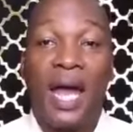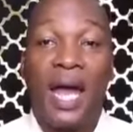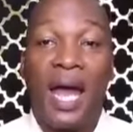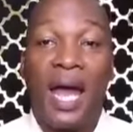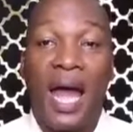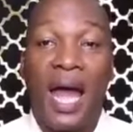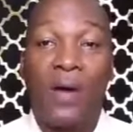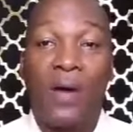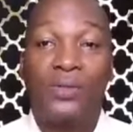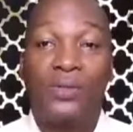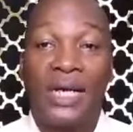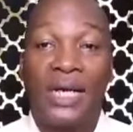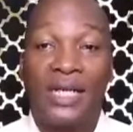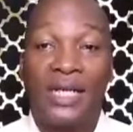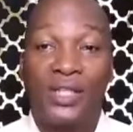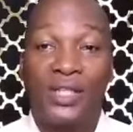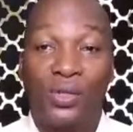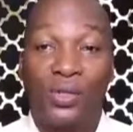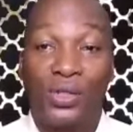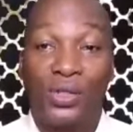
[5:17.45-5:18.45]
out
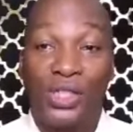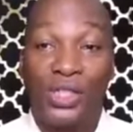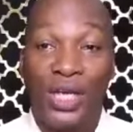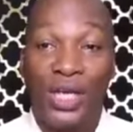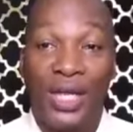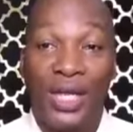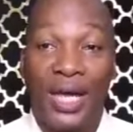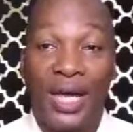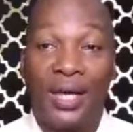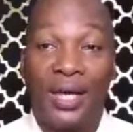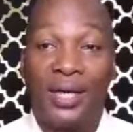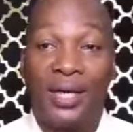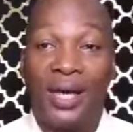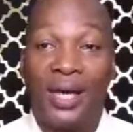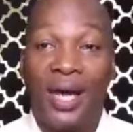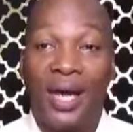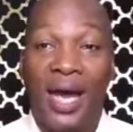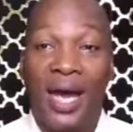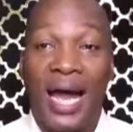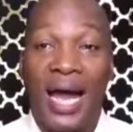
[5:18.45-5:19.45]
additional training,
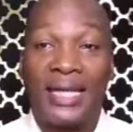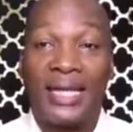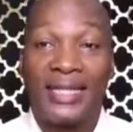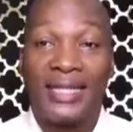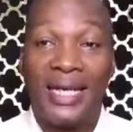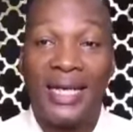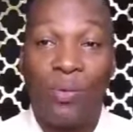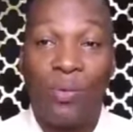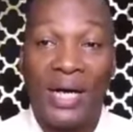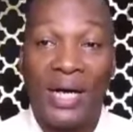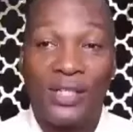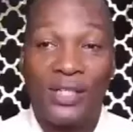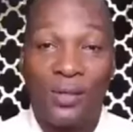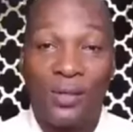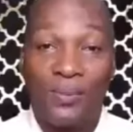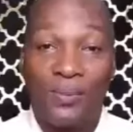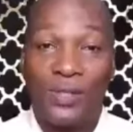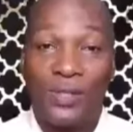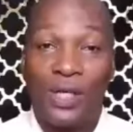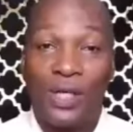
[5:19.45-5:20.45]
attend
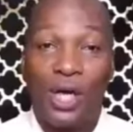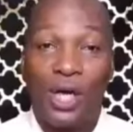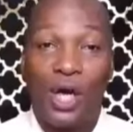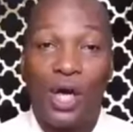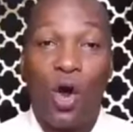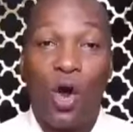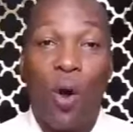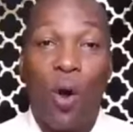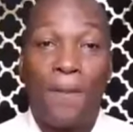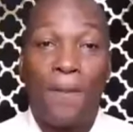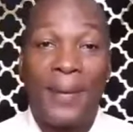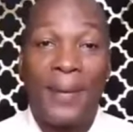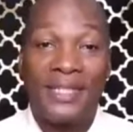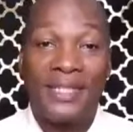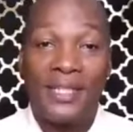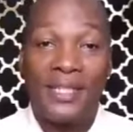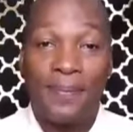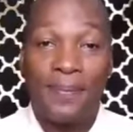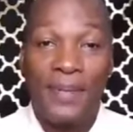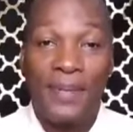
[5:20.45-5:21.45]
workshops, or
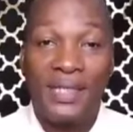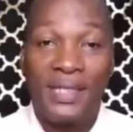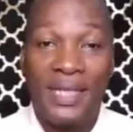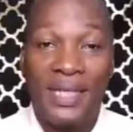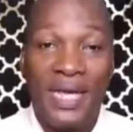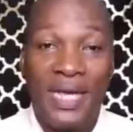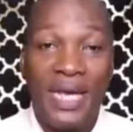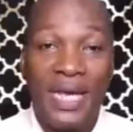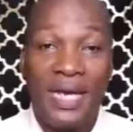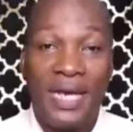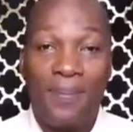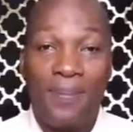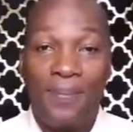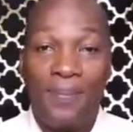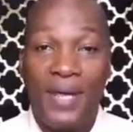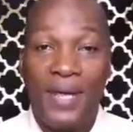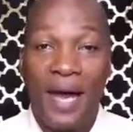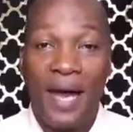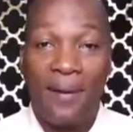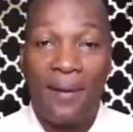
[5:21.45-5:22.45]
participate in
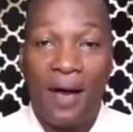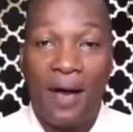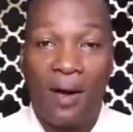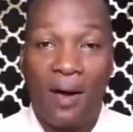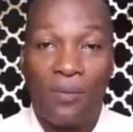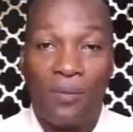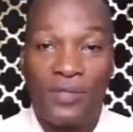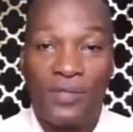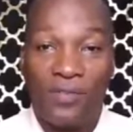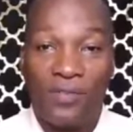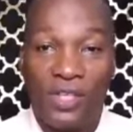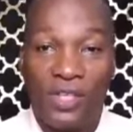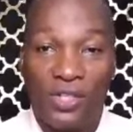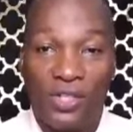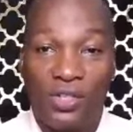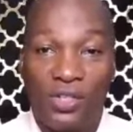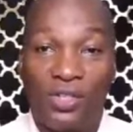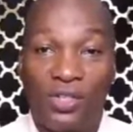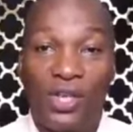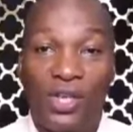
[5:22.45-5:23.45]
peer
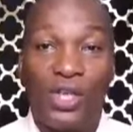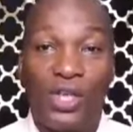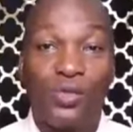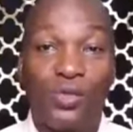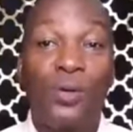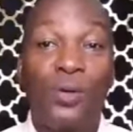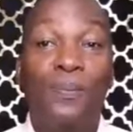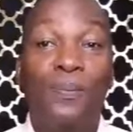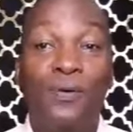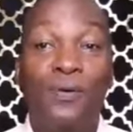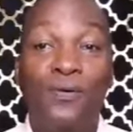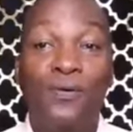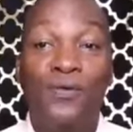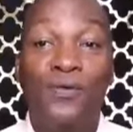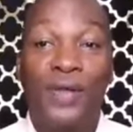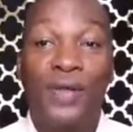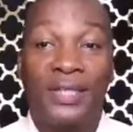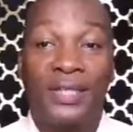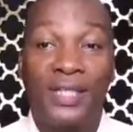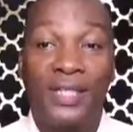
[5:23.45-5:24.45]
observation to improve
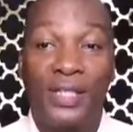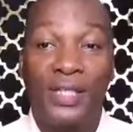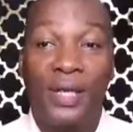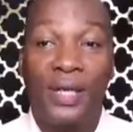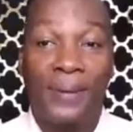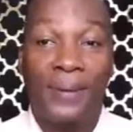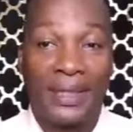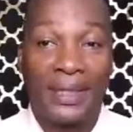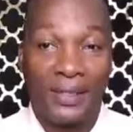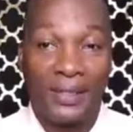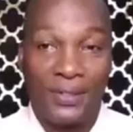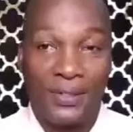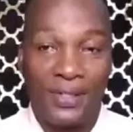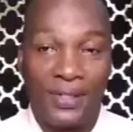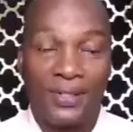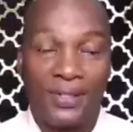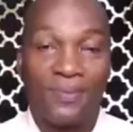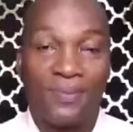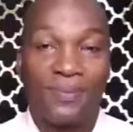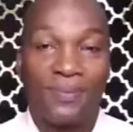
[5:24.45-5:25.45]
their teaching
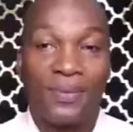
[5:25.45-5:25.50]
practices.